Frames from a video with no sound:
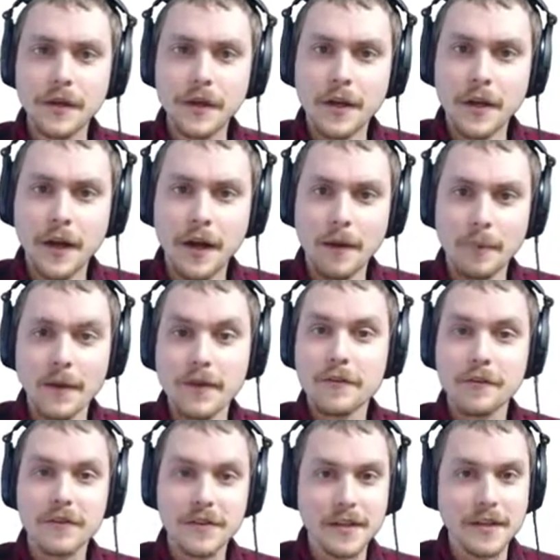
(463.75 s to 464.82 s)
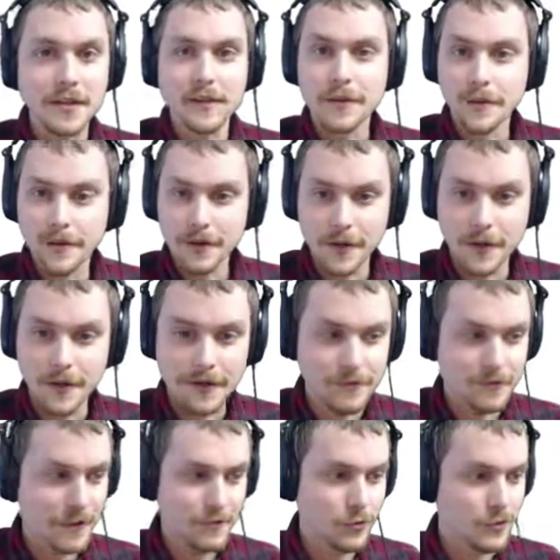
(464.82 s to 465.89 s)
uh, but even if it did, uh, I've,
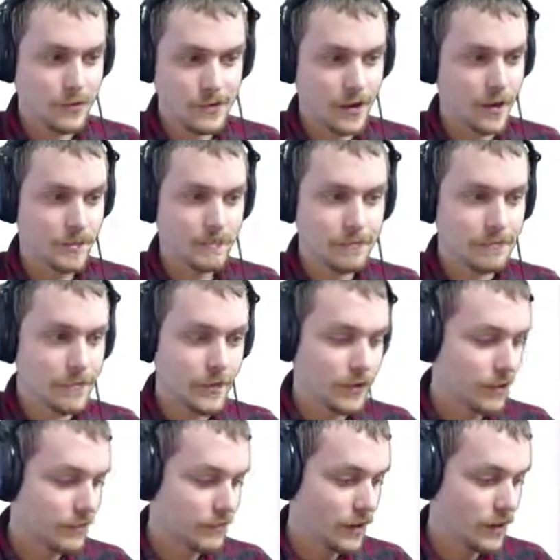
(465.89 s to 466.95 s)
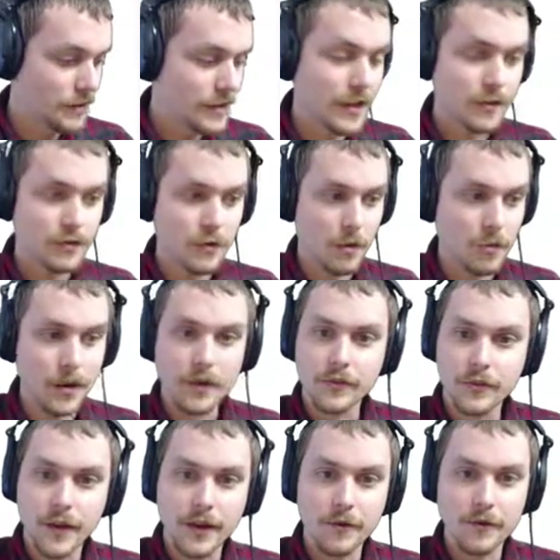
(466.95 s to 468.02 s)
I've, only got I've got a test Dropbox
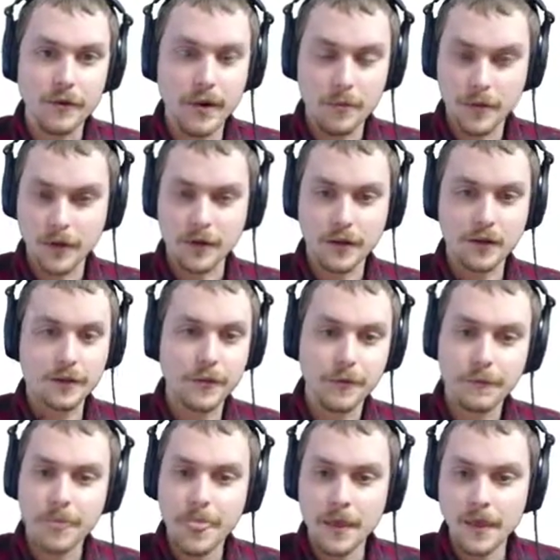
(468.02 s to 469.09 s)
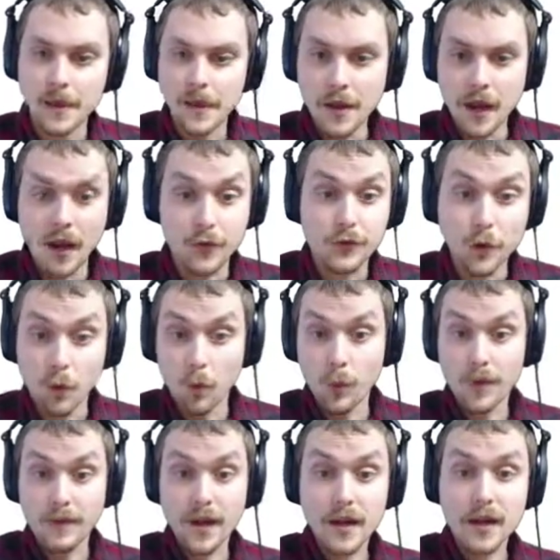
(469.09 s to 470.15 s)
account that I'm logged into. Uh, so
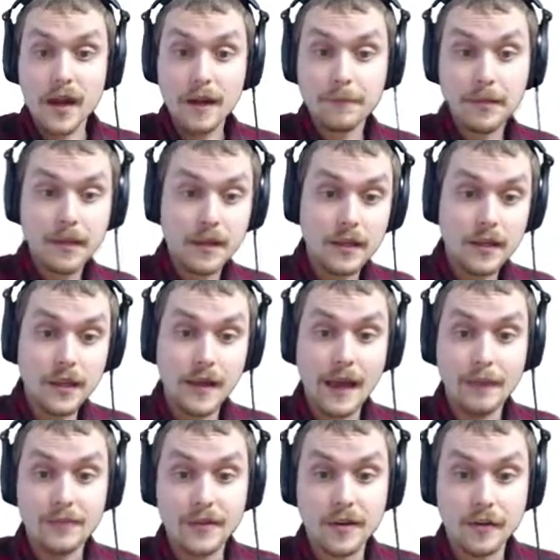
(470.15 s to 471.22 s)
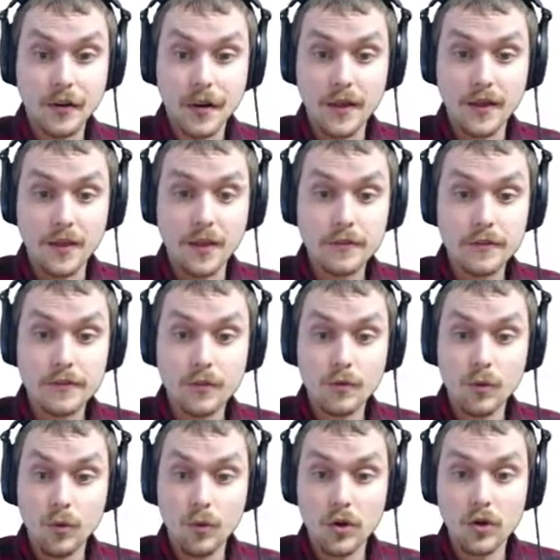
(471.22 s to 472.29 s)
we've got an app key, an app secret, and this
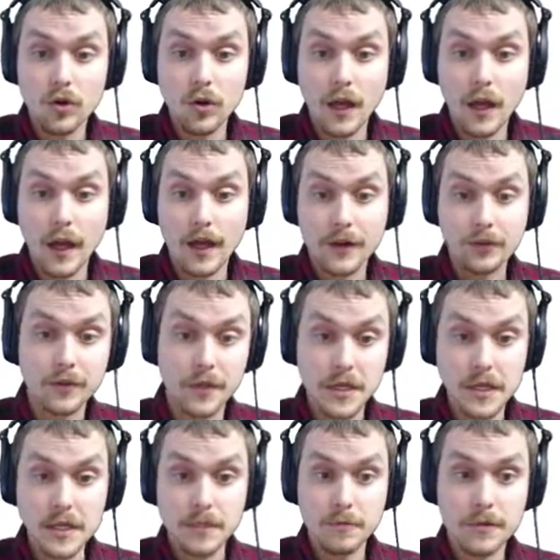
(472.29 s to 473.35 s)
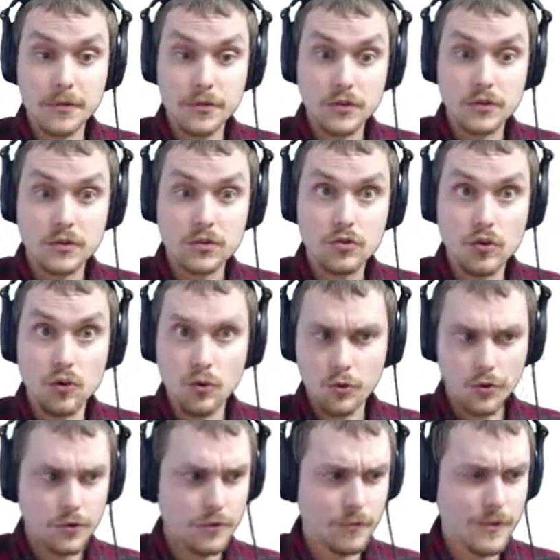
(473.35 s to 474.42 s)
will actually need to be
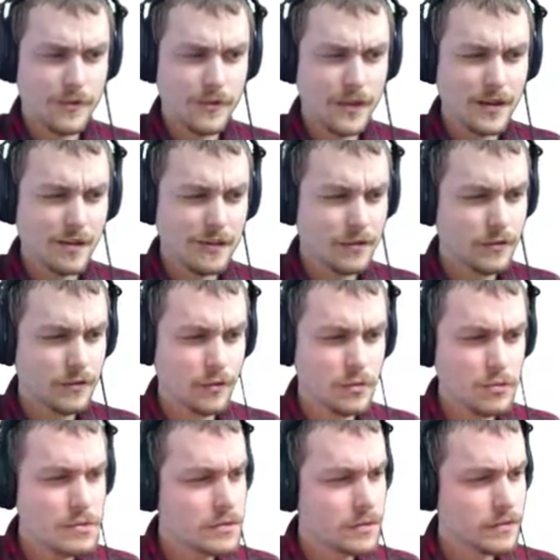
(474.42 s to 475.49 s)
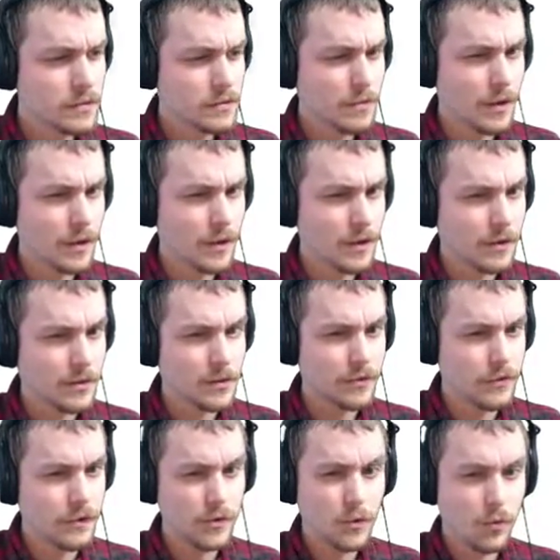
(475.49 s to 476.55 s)
stored. Well, not stored somehow because
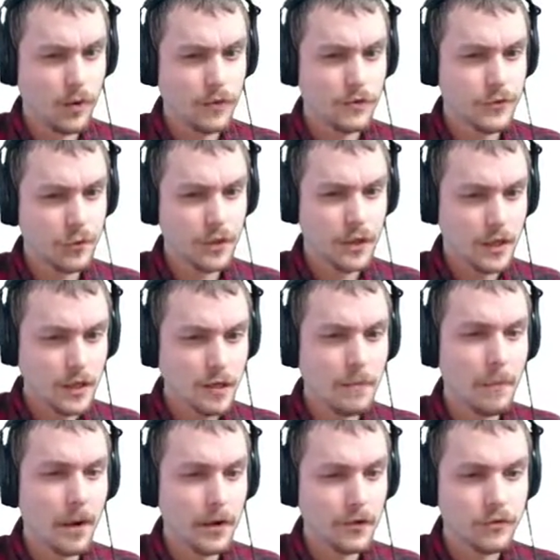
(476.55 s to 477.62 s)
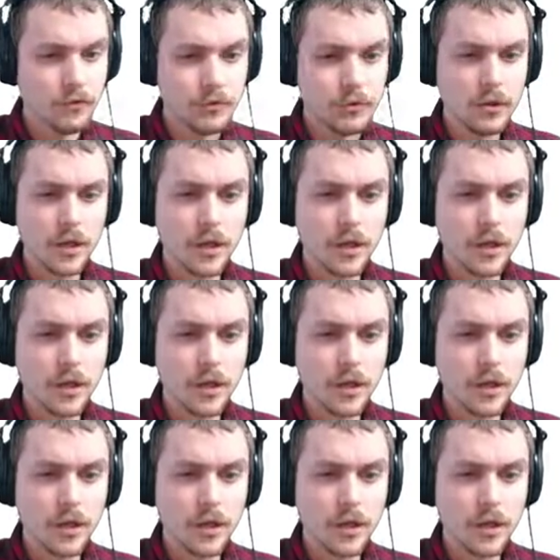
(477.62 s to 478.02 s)
I don't want to store it in the module.